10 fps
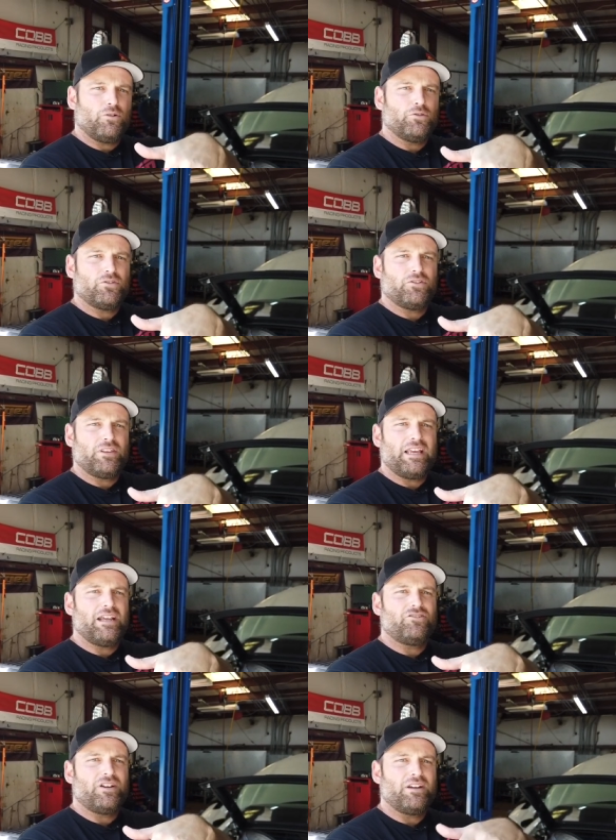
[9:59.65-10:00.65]
closest to the
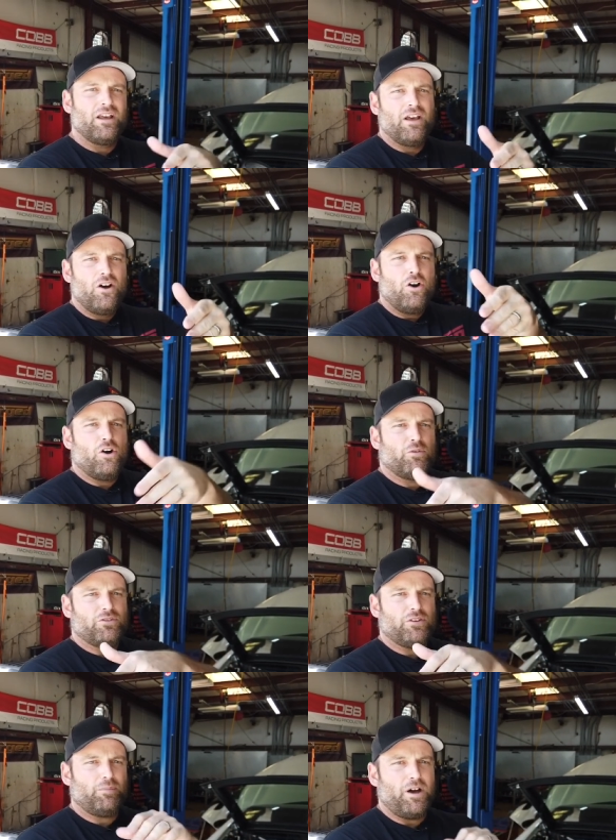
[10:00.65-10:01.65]
engine over
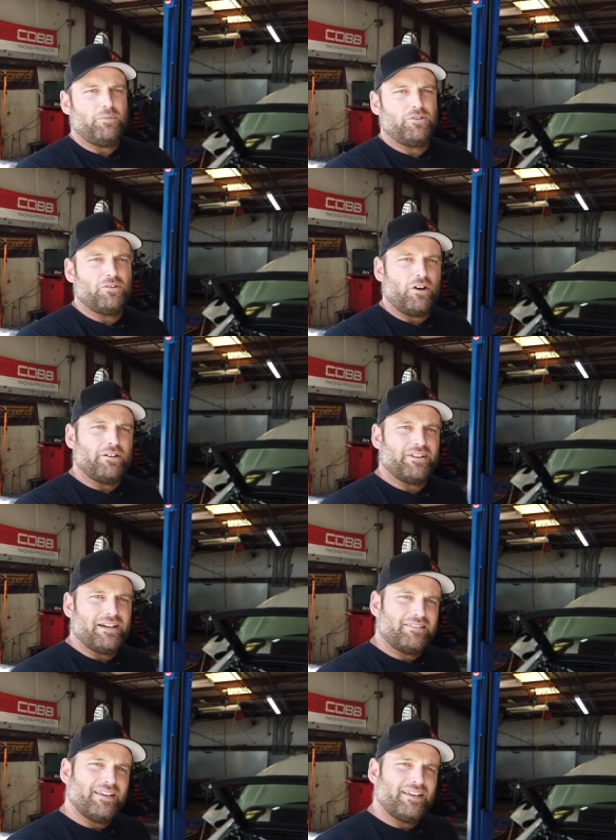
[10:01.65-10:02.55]
to the pump. So you saw us kind of